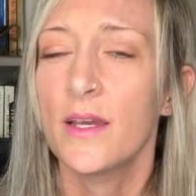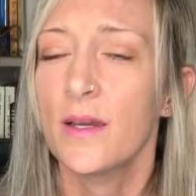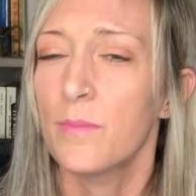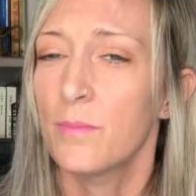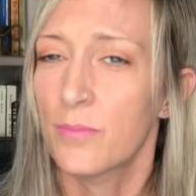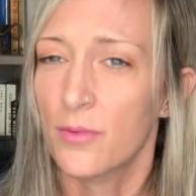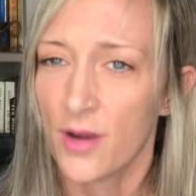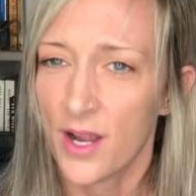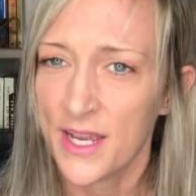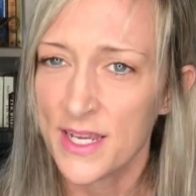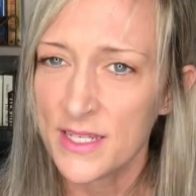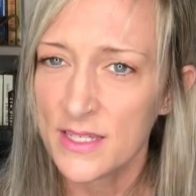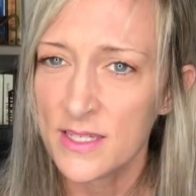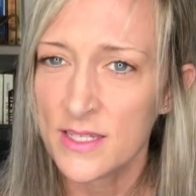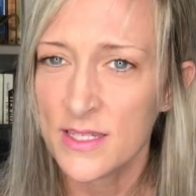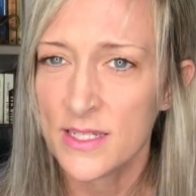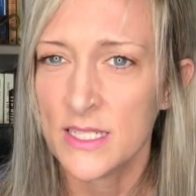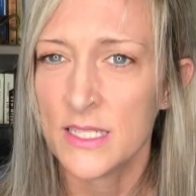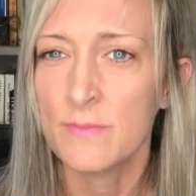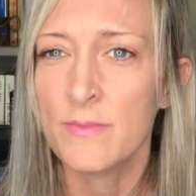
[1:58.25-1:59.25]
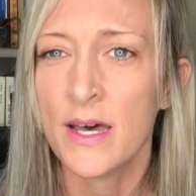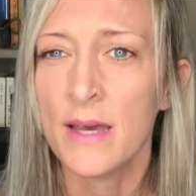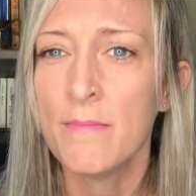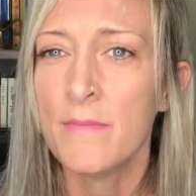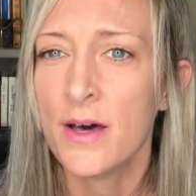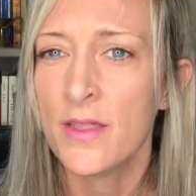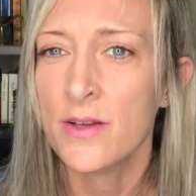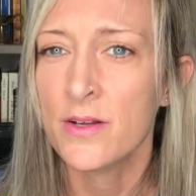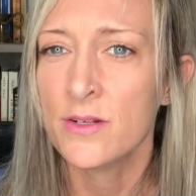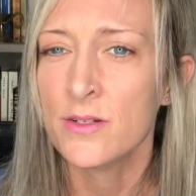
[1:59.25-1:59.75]
Brice is my
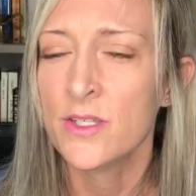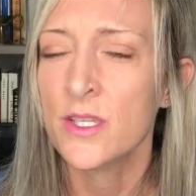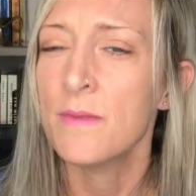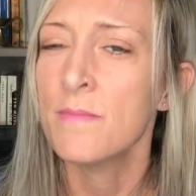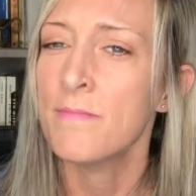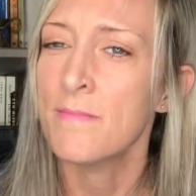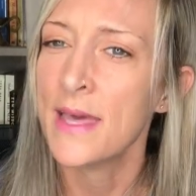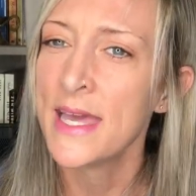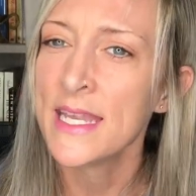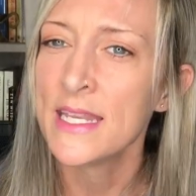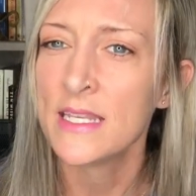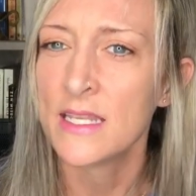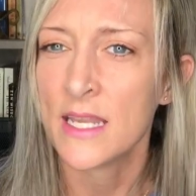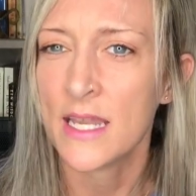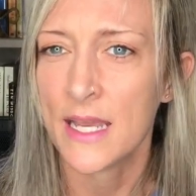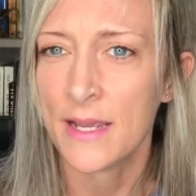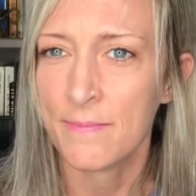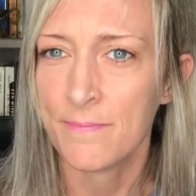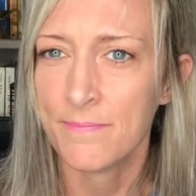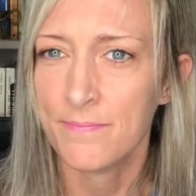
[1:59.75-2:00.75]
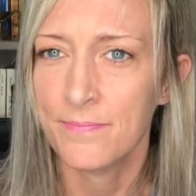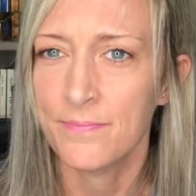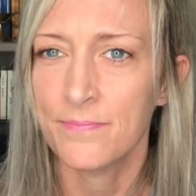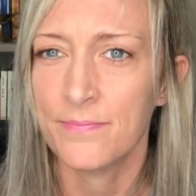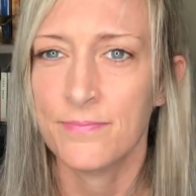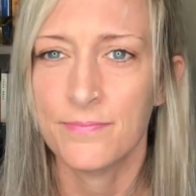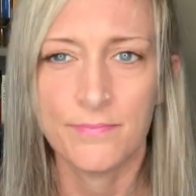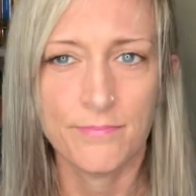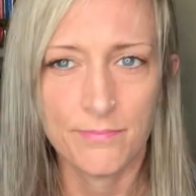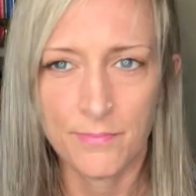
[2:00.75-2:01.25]
mother's maiden name,
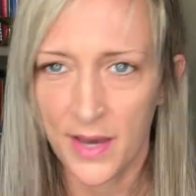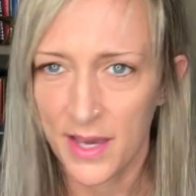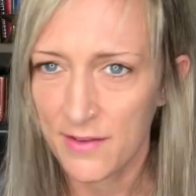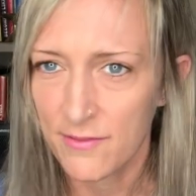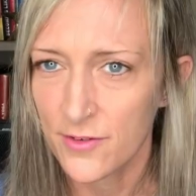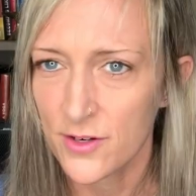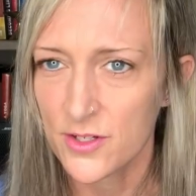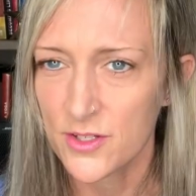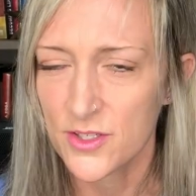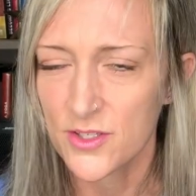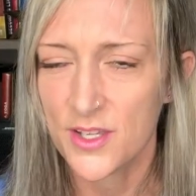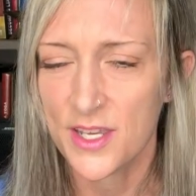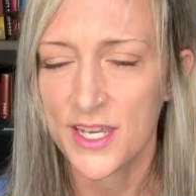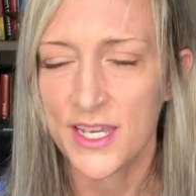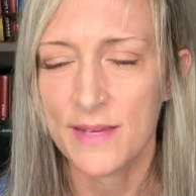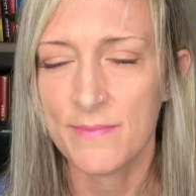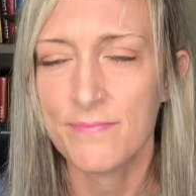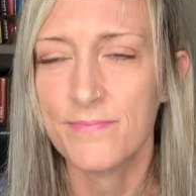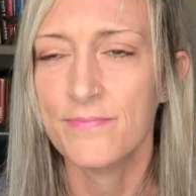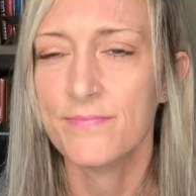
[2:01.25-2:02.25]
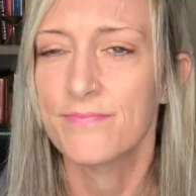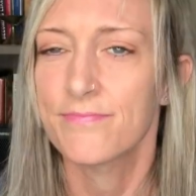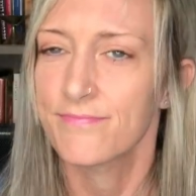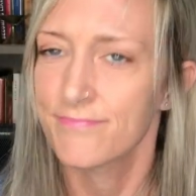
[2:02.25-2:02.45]
my first name,